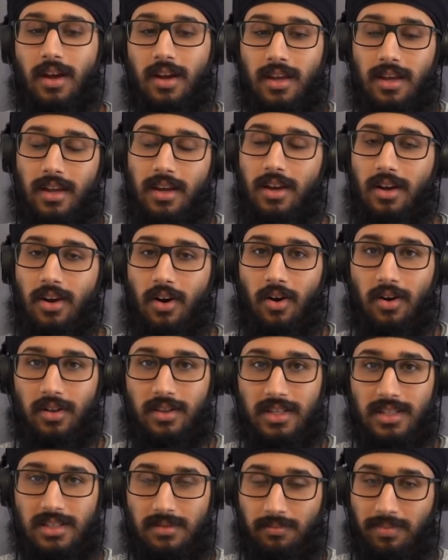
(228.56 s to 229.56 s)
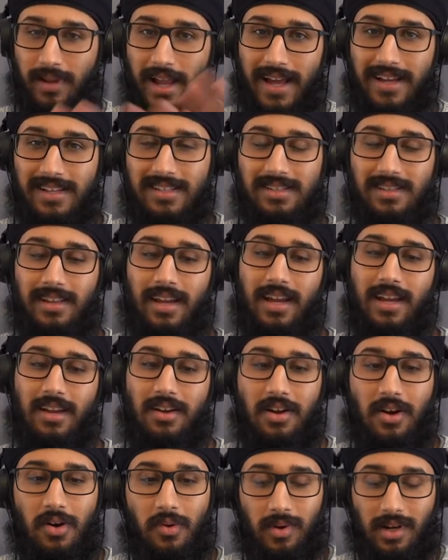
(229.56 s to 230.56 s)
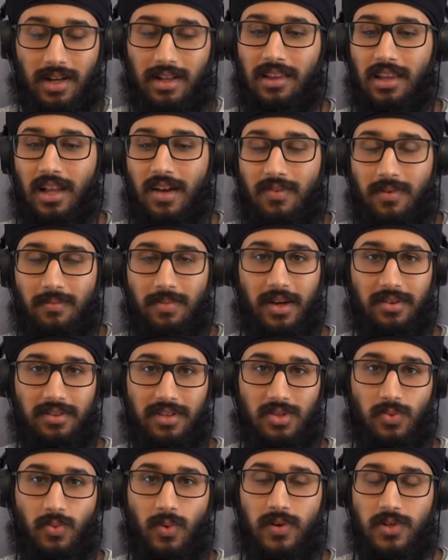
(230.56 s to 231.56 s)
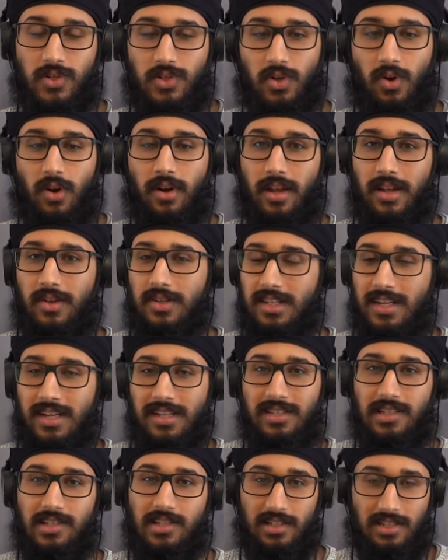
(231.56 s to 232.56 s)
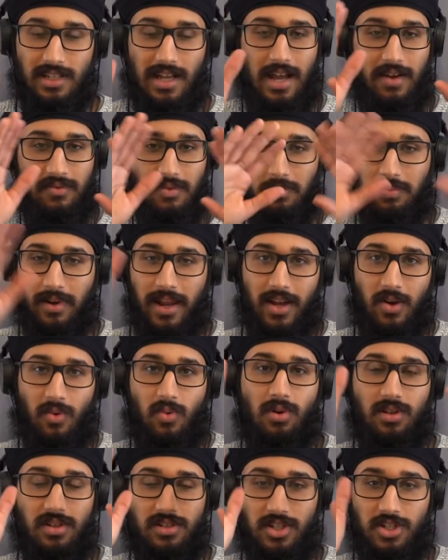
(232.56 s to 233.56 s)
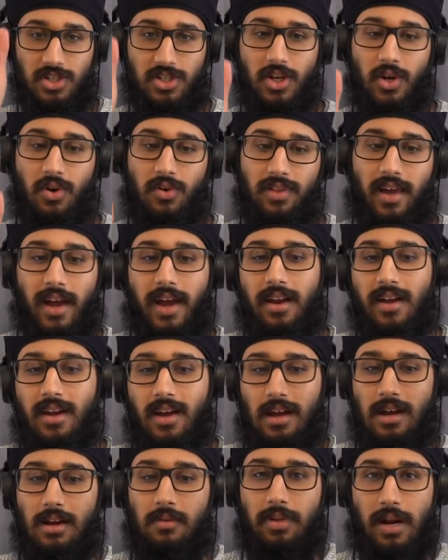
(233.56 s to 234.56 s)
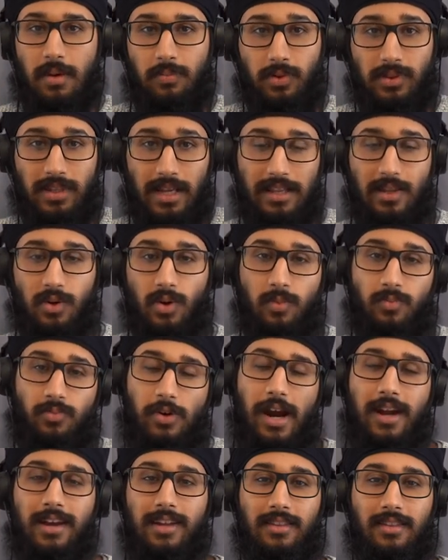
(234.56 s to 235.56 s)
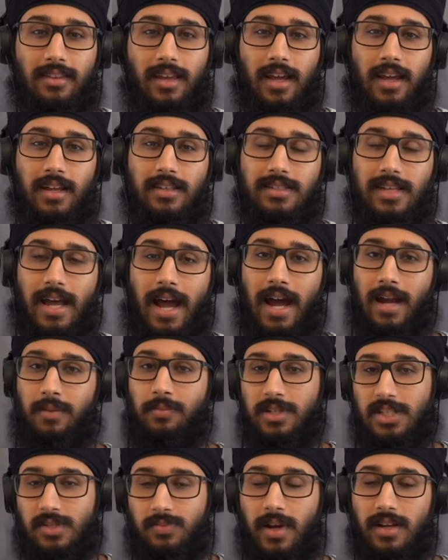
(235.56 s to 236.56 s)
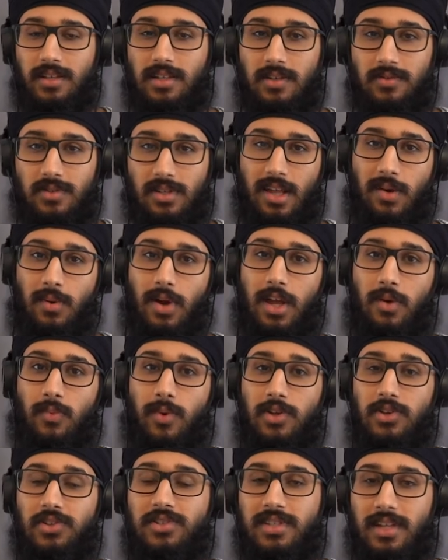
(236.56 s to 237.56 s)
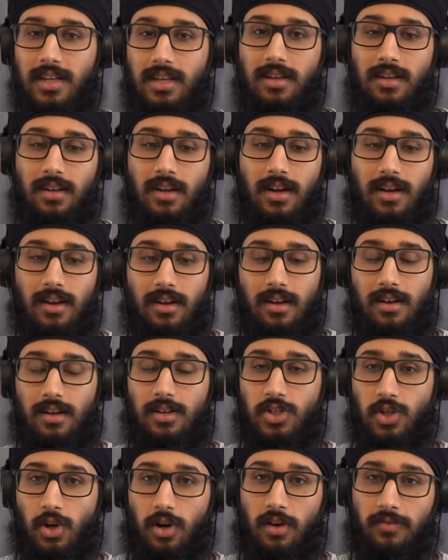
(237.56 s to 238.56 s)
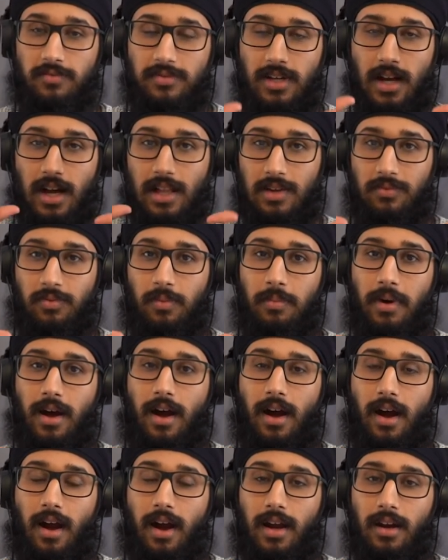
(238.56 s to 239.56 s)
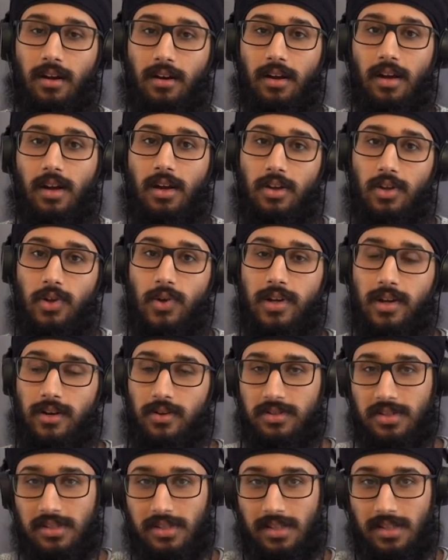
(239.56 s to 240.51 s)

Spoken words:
here on this blank slate. What I love about this one shot, it's easy just to have a blank wall and just show that, but I put that little bracket there to add perspective, so that way when you see a shot of Tali from behind, you can also